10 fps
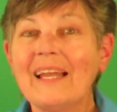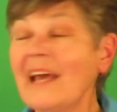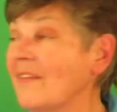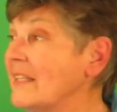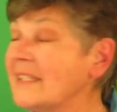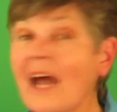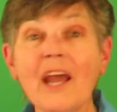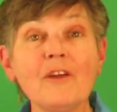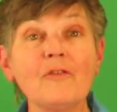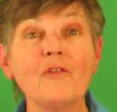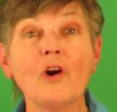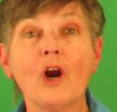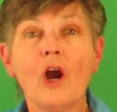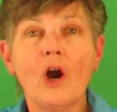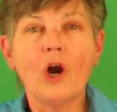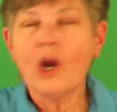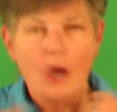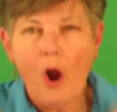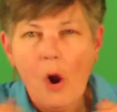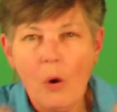Now the sign for
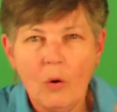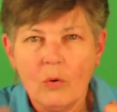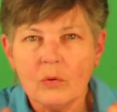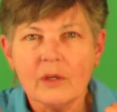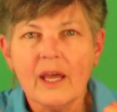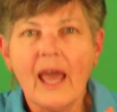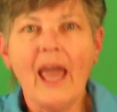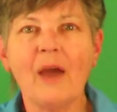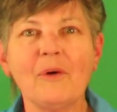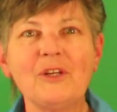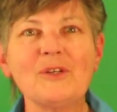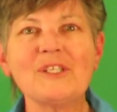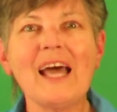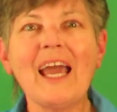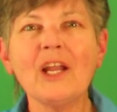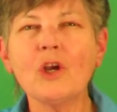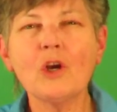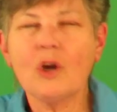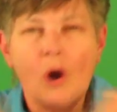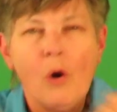cold, and when you sign
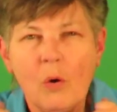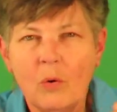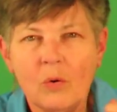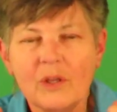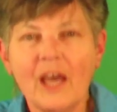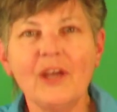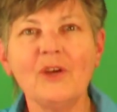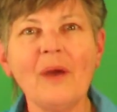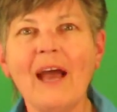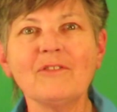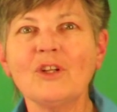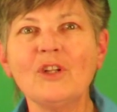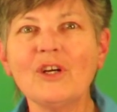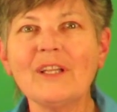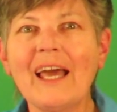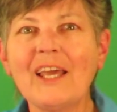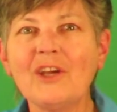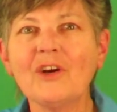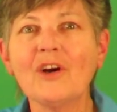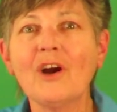cold, you have to look
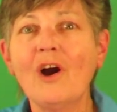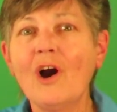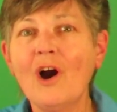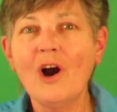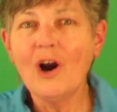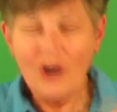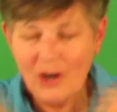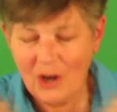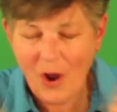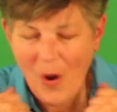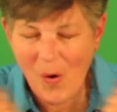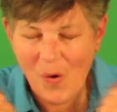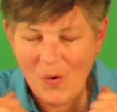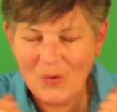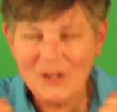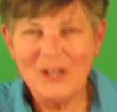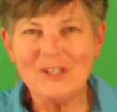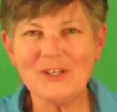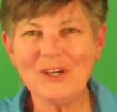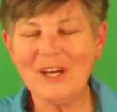like you're cold.
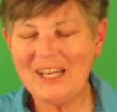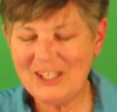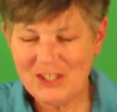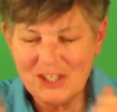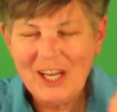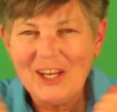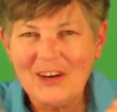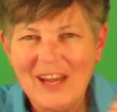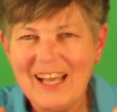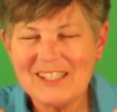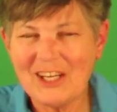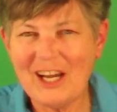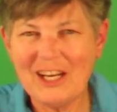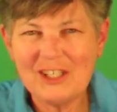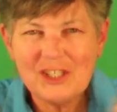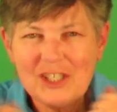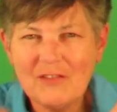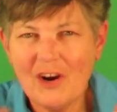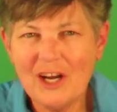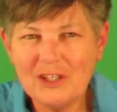So you're going to shake your hands and kind of
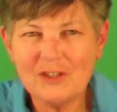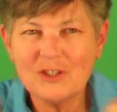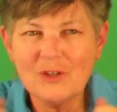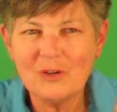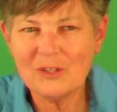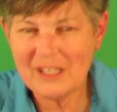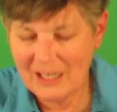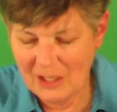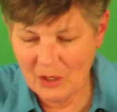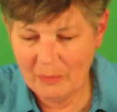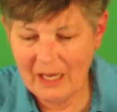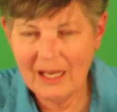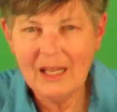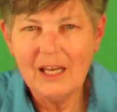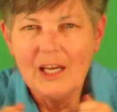shiver, hunch your shoulders in a little bit.